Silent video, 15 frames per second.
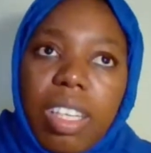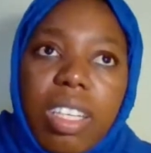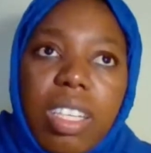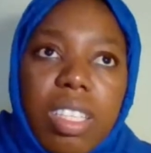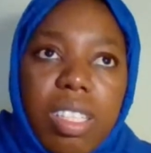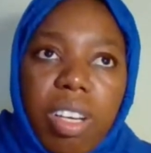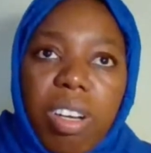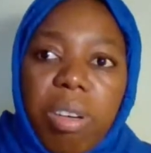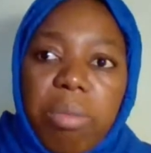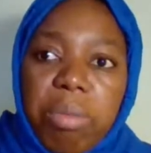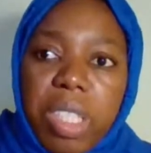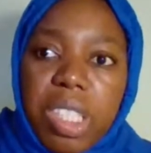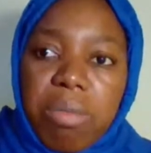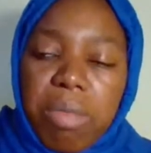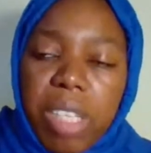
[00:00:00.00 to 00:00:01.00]
it's a
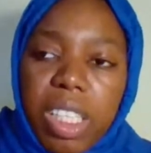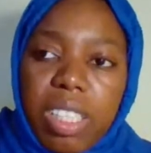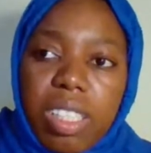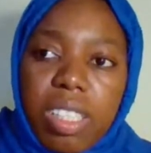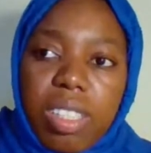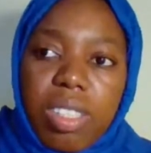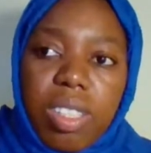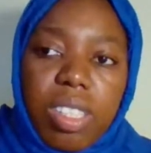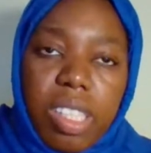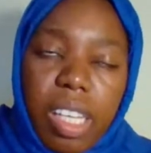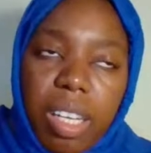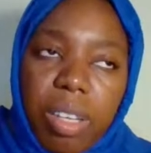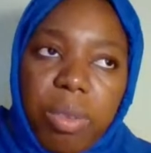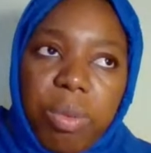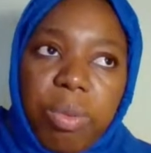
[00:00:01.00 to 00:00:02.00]
commitment. Just
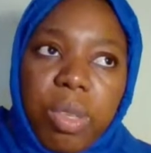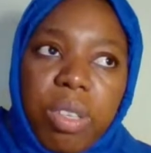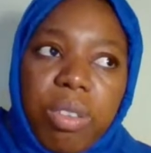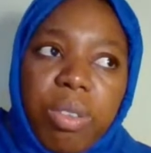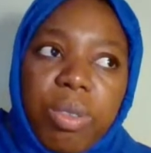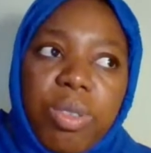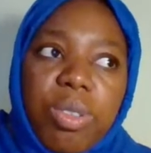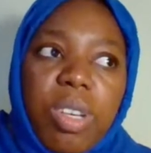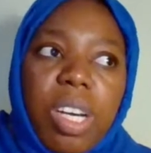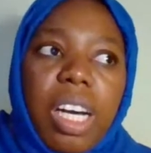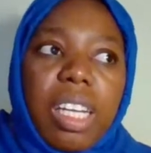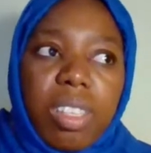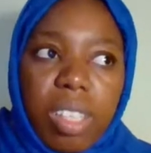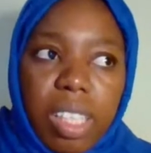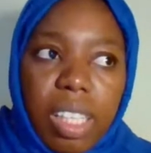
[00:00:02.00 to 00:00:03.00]
like we also
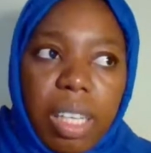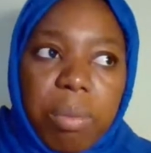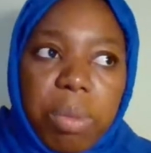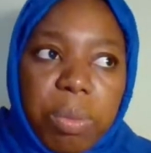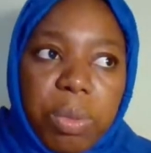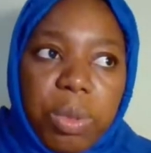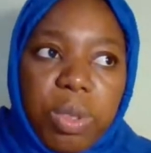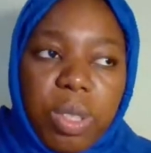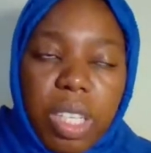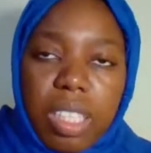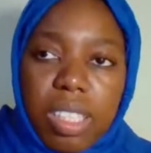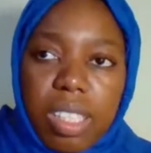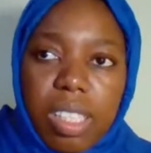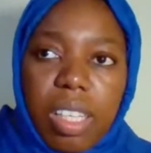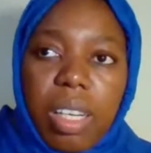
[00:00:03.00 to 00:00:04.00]
had other people to
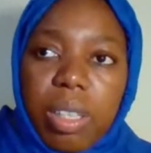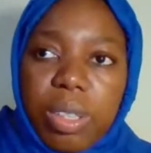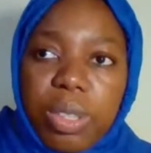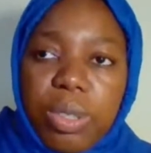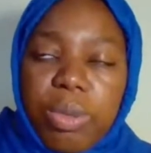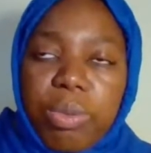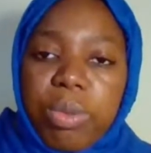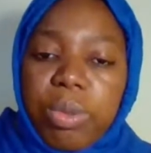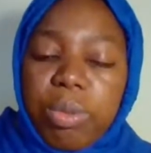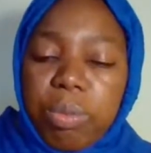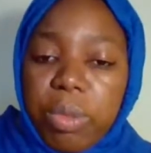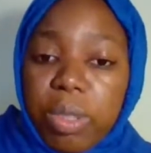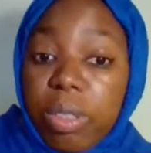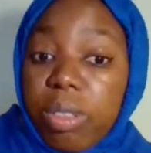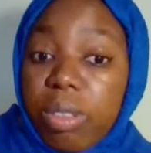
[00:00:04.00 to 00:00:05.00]
answer us, we'll
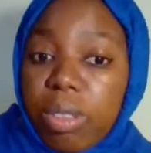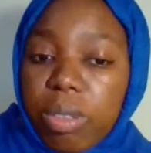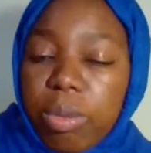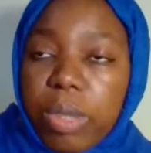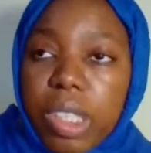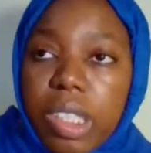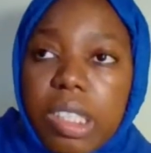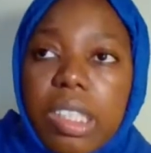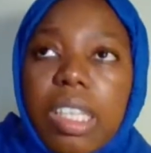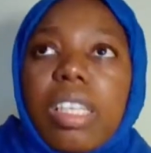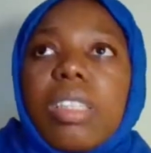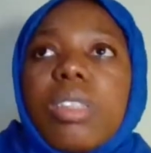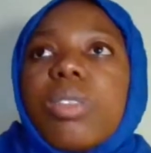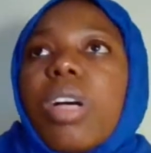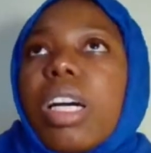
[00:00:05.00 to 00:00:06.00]
be always
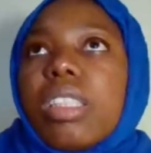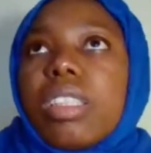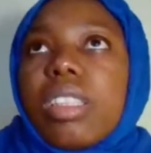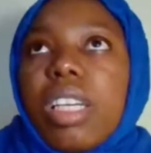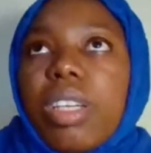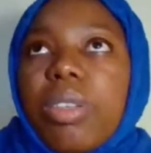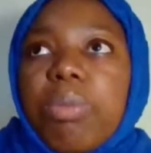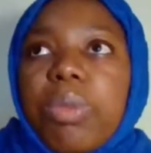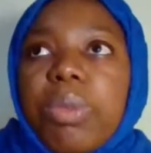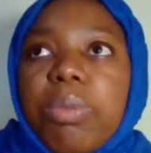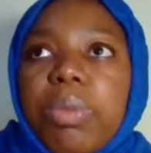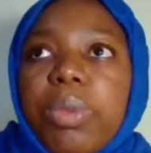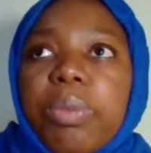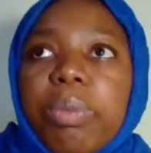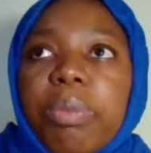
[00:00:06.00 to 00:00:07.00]
there to answer you
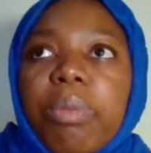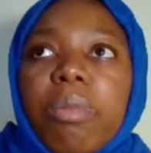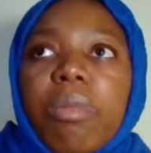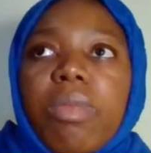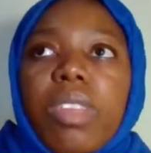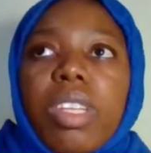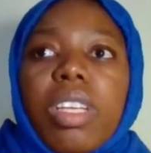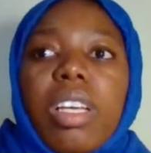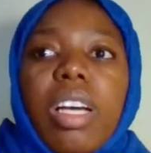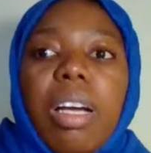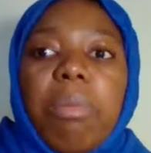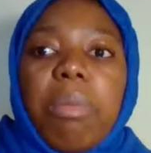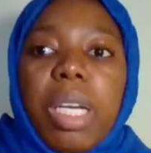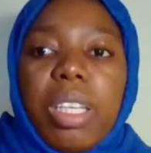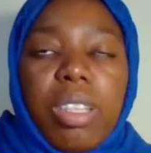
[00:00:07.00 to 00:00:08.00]
people.
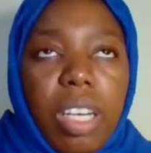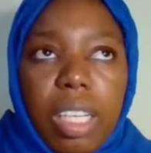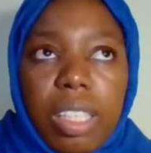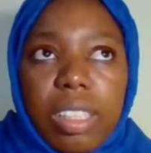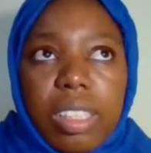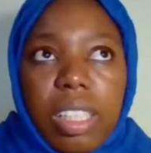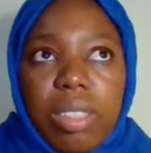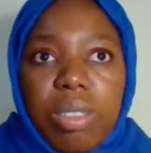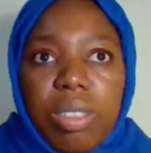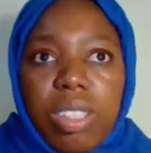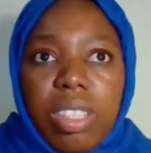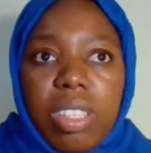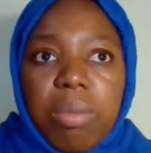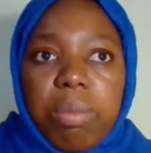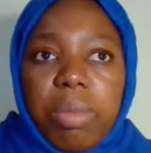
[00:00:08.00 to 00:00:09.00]
I might not answer
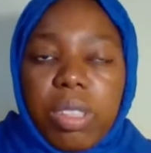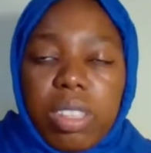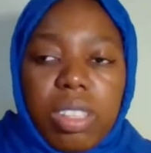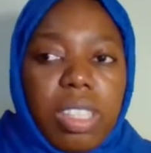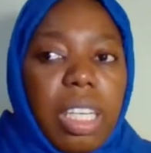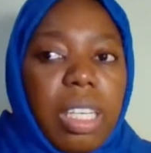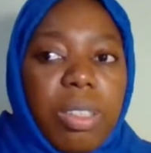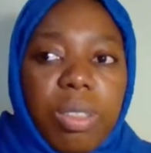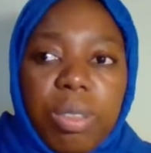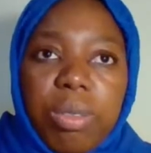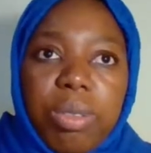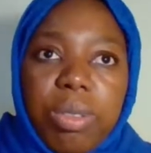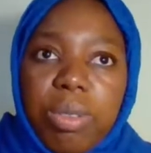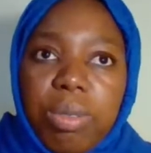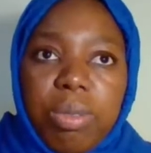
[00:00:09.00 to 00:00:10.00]
today, but I don't
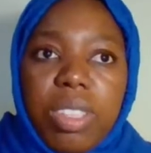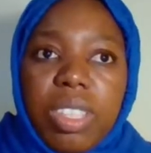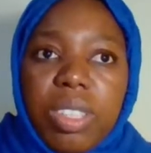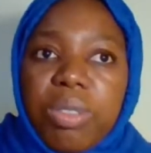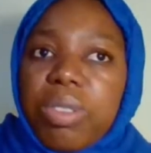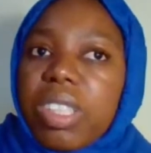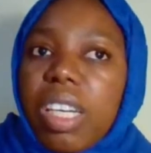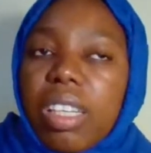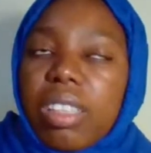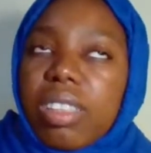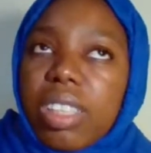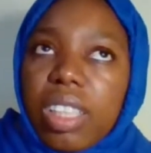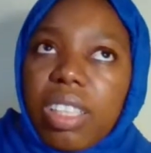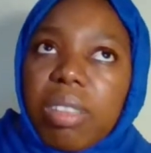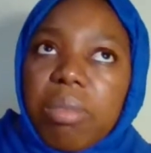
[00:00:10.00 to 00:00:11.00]
go 2 days without
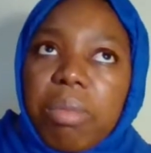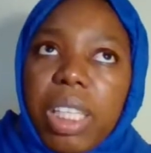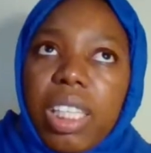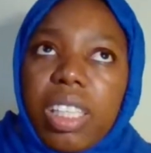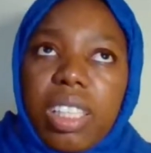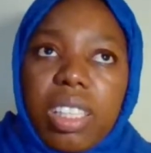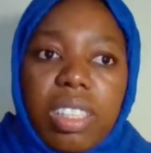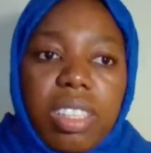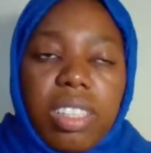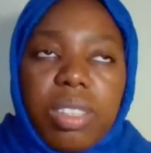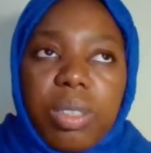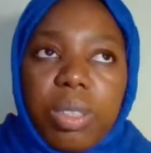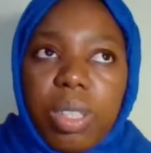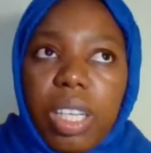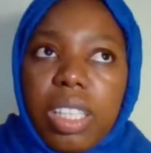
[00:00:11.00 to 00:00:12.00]
checking my
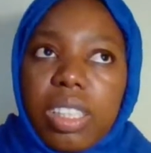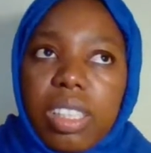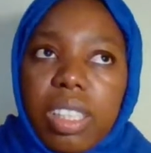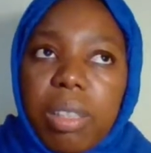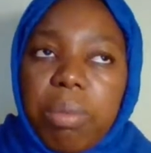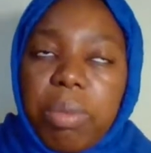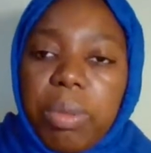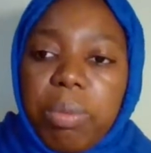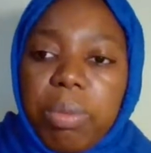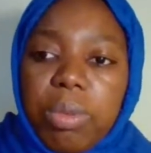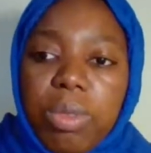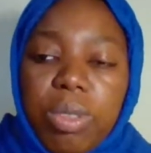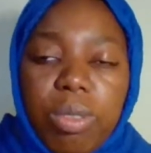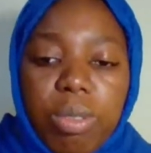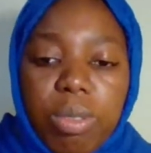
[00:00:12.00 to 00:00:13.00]
LinkedIn to answer people.
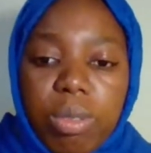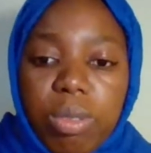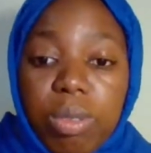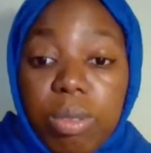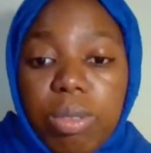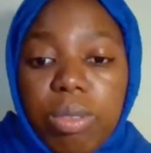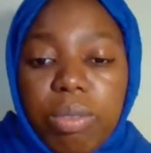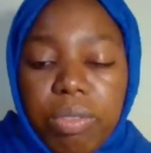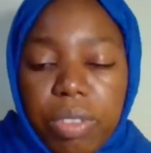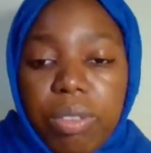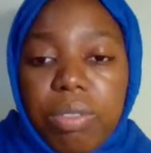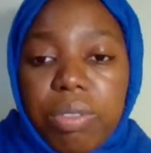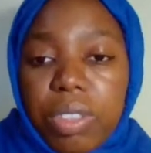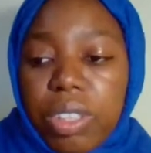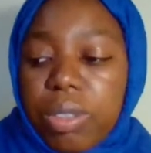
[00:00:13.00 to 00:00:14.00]
So do feel
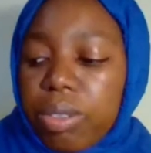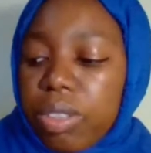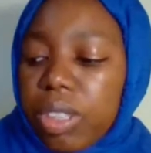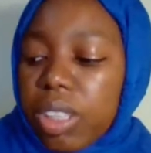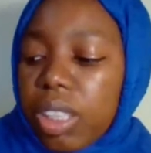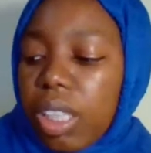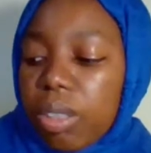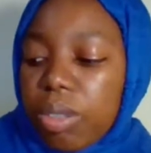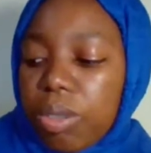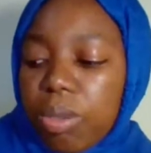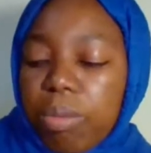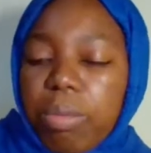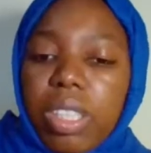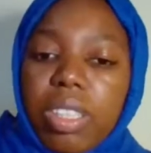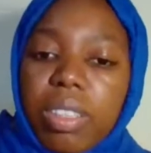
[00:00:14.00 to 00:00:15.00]
free to reach out to
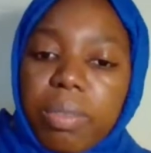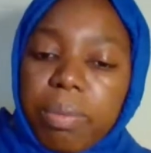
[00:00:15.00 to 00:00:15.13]
me.